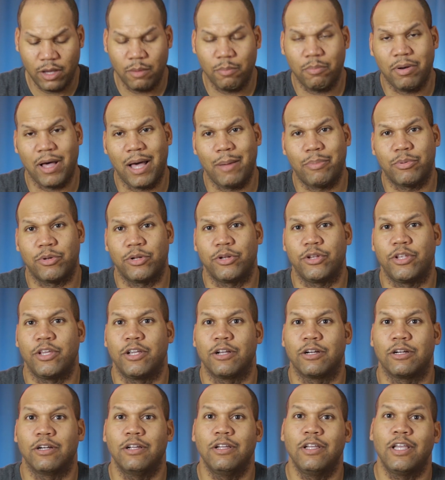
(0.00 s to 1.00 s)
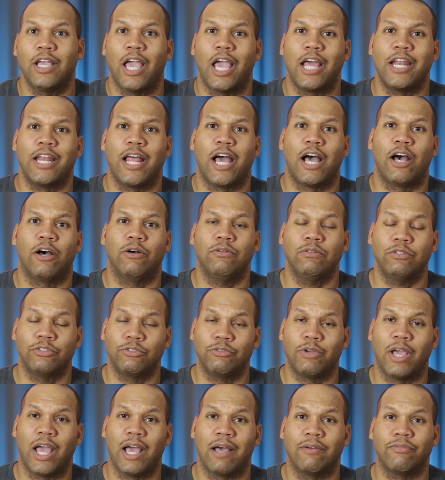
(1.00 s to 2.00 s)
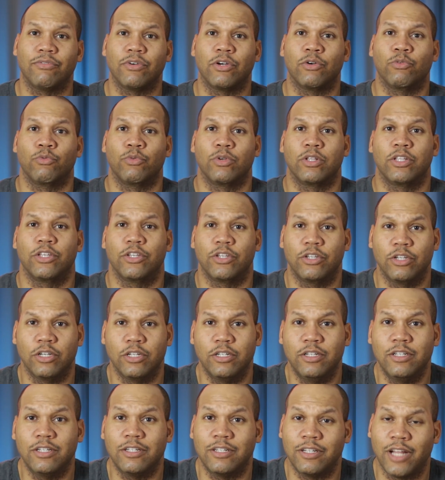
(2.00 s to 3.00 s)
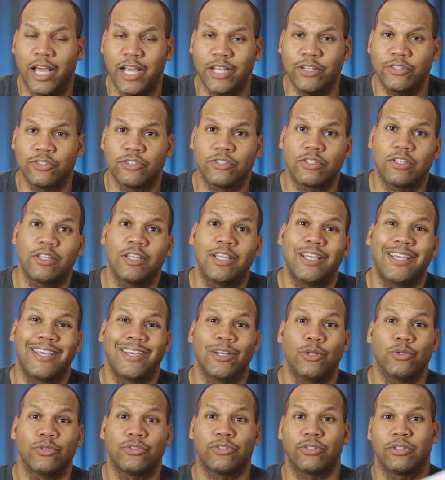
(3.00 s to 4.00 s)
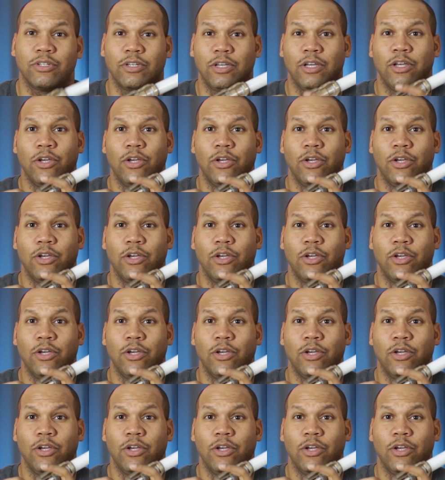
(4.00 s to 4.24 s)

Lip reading: pop it in here, and now you have a really good, nice hilt